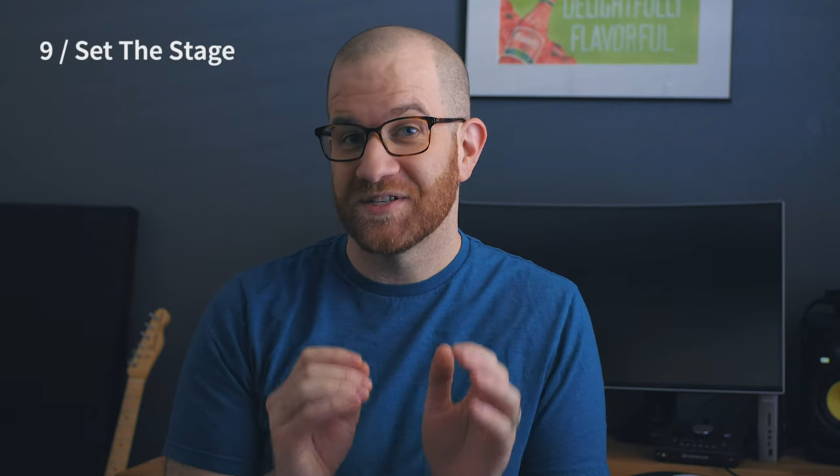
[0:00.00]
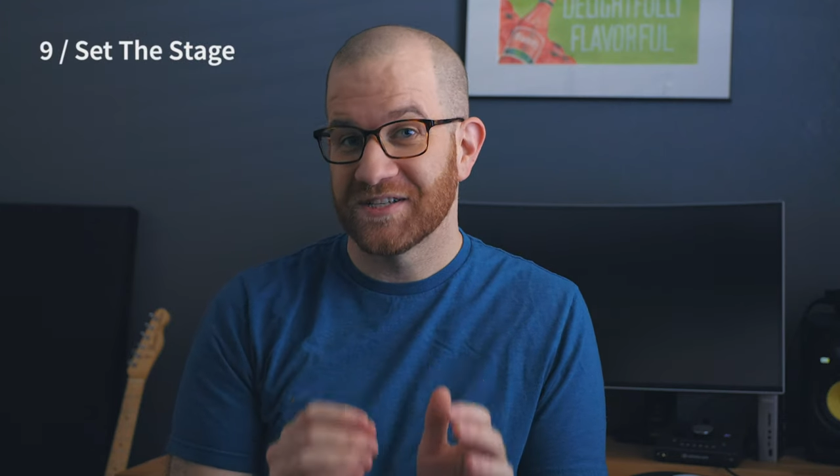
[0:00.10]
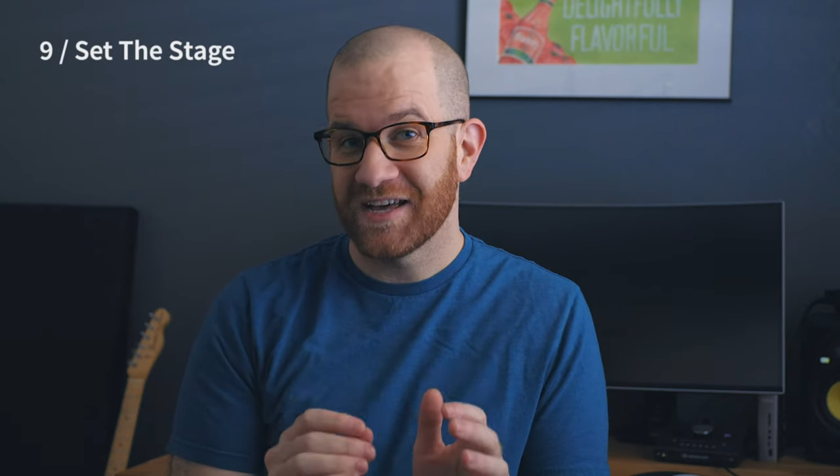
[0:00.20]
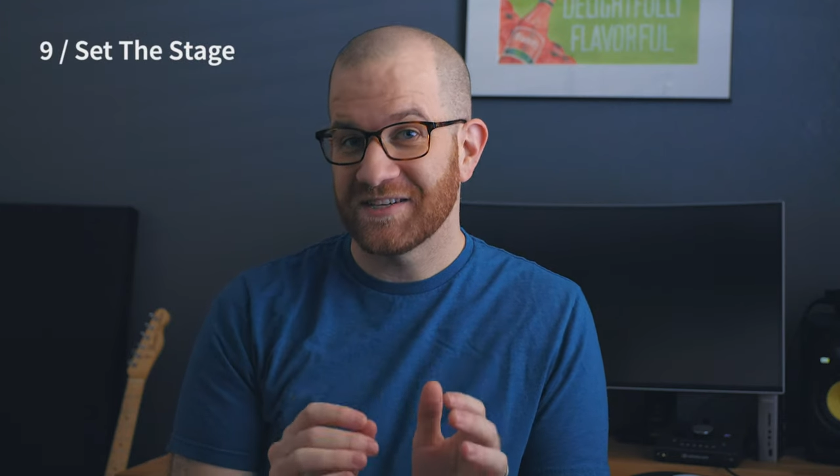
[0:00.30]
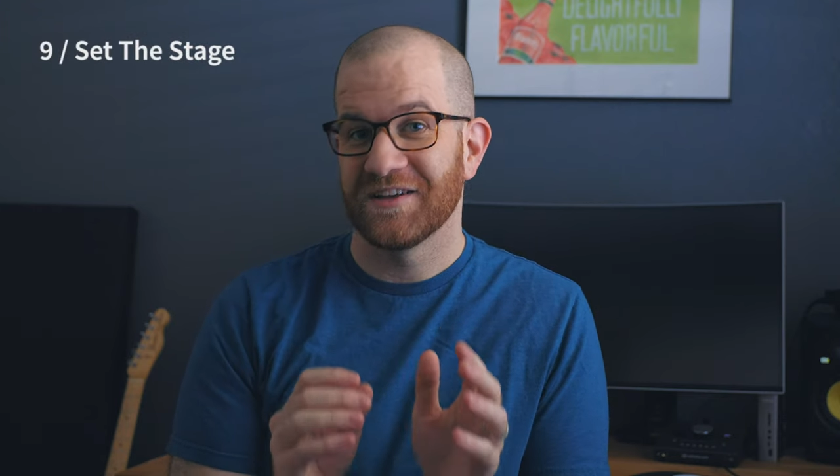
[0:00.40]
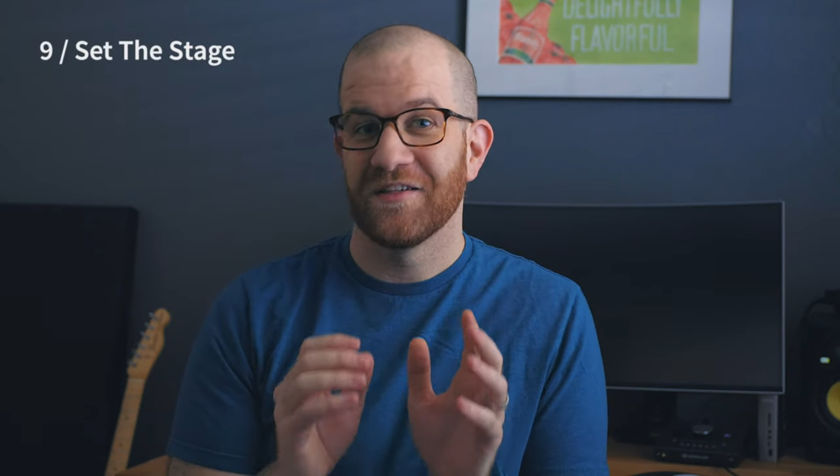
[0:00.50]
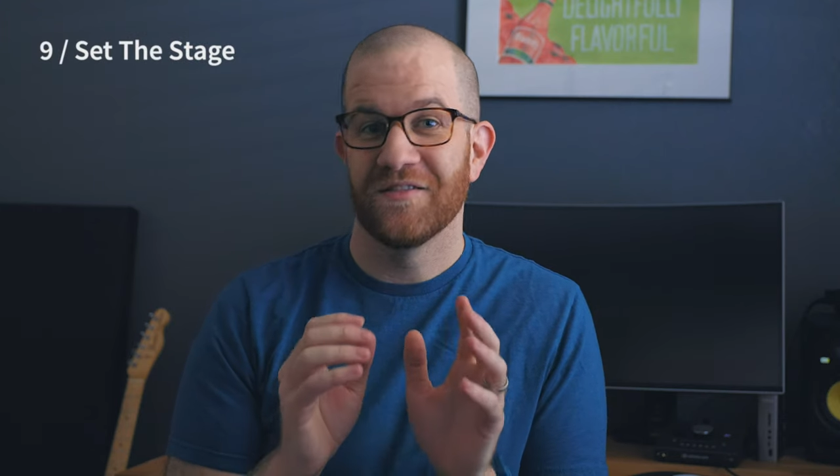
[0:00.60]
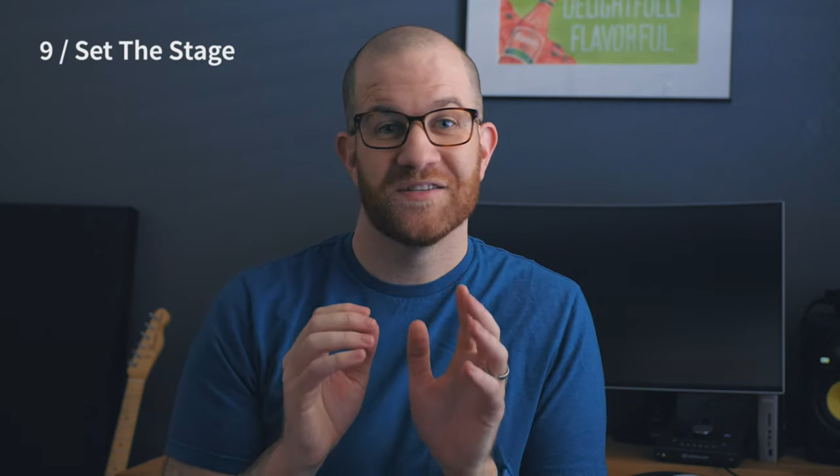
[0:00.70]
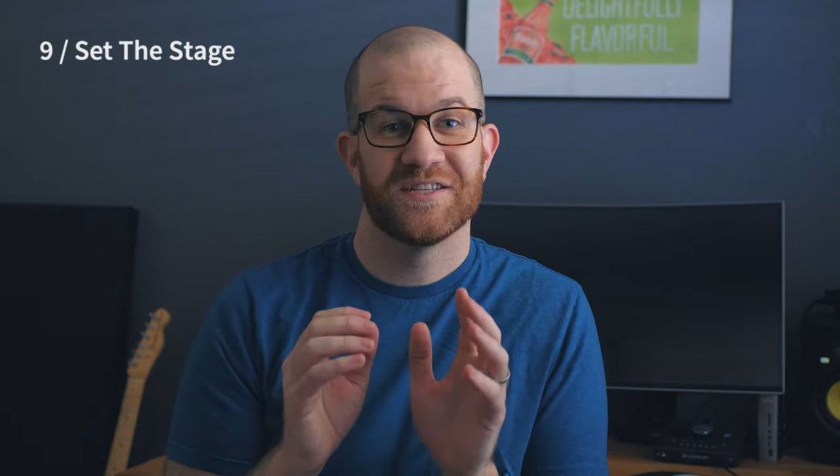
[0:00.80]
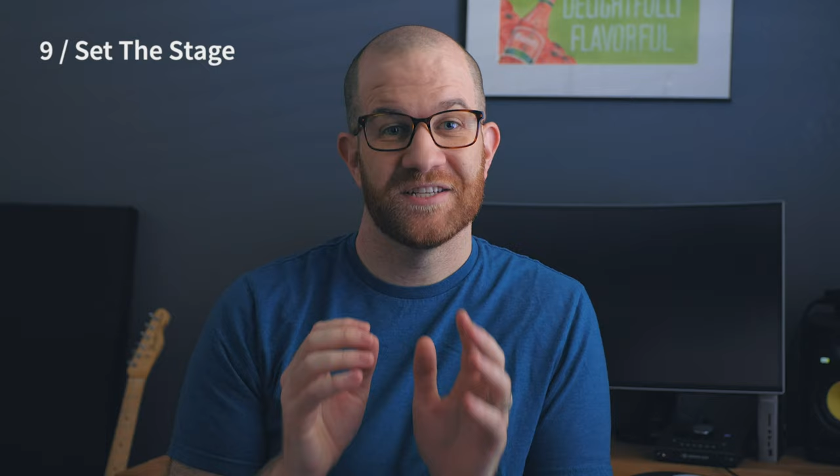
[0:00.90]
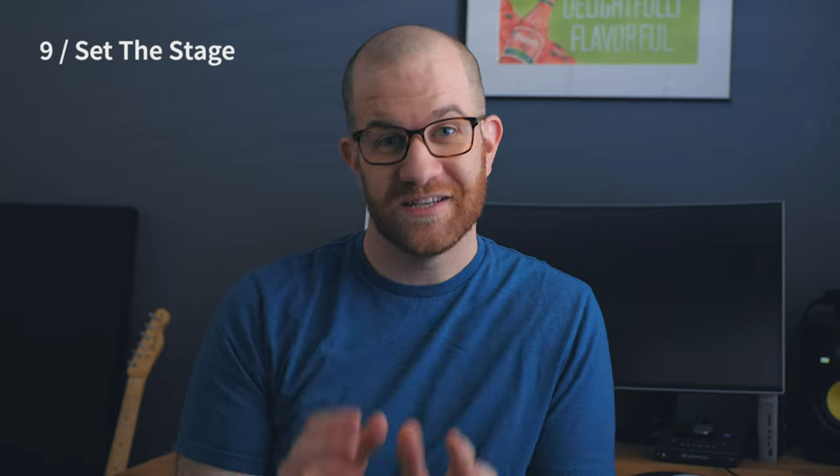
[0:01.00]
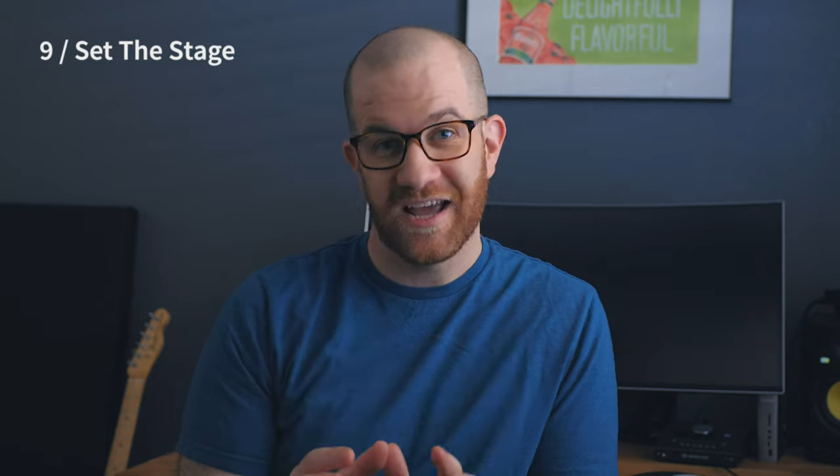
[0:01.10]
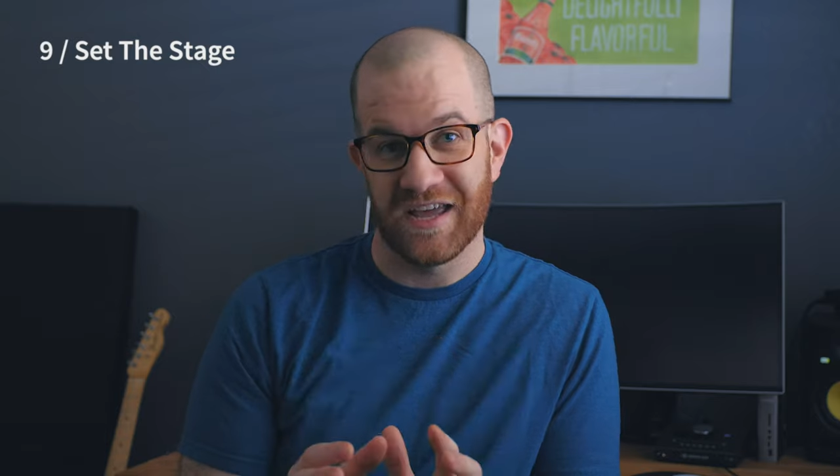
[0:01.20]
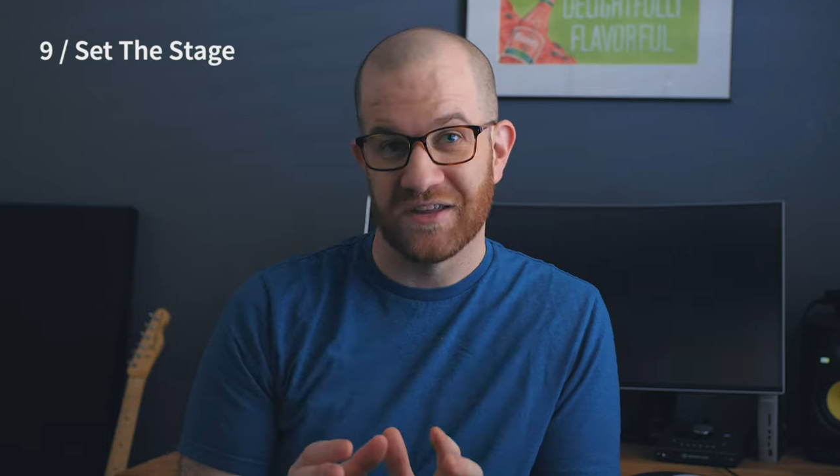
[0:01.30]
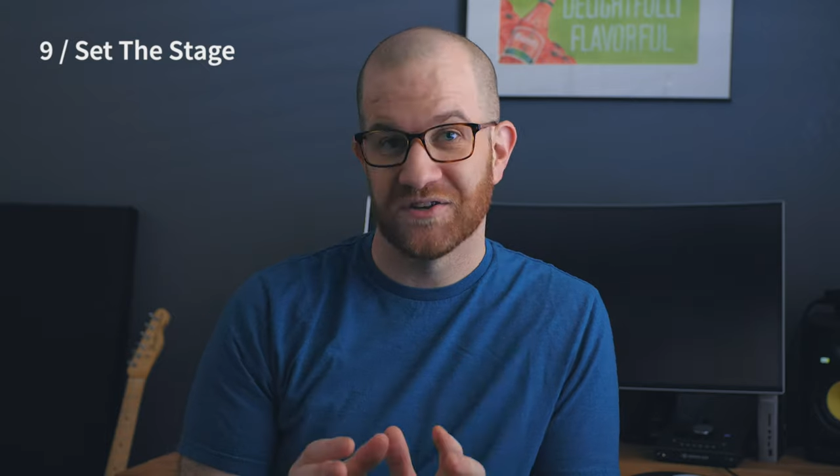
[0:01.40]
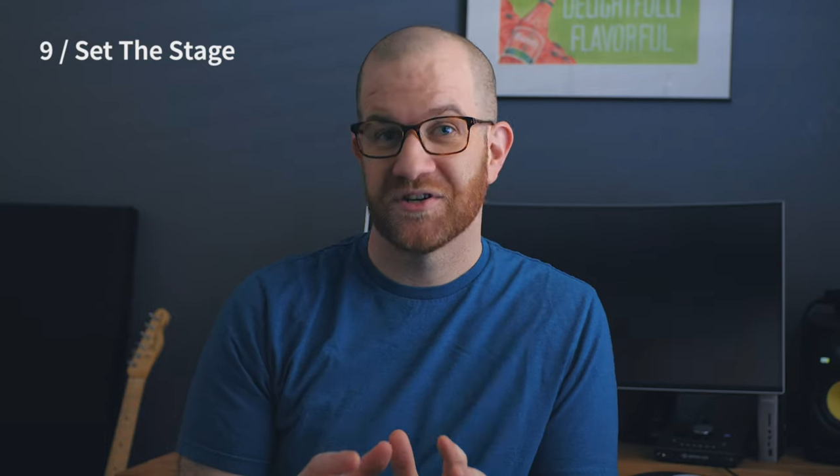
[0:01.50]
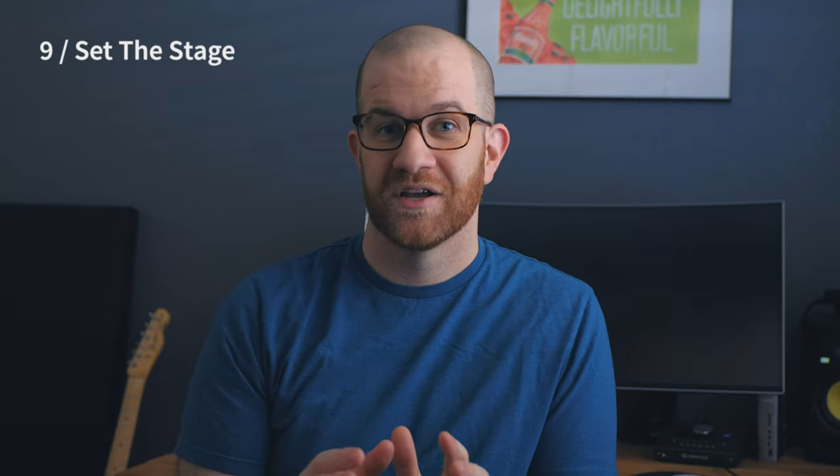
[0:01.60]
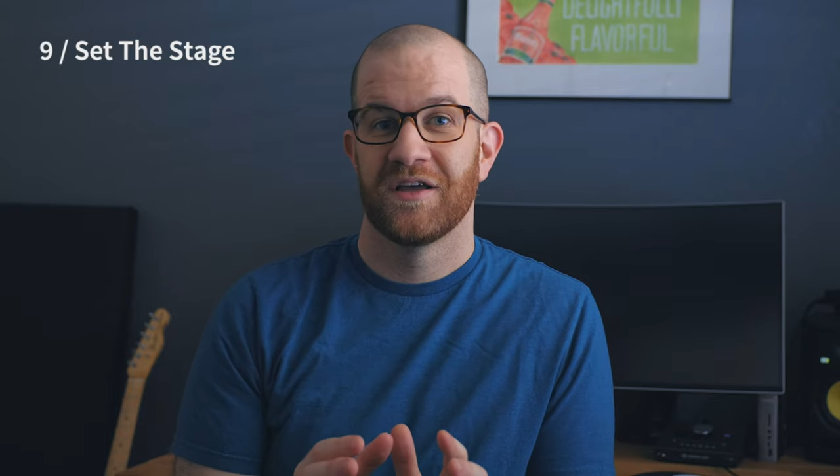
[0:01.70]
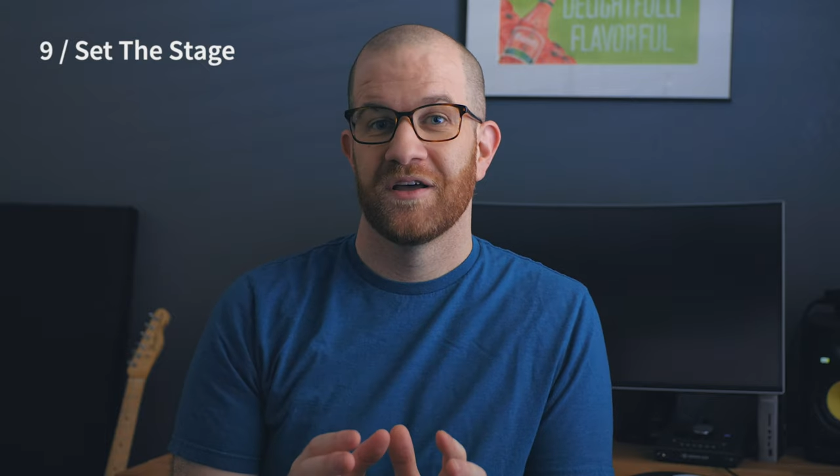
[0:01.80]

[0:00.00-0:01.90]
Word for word: set the stage.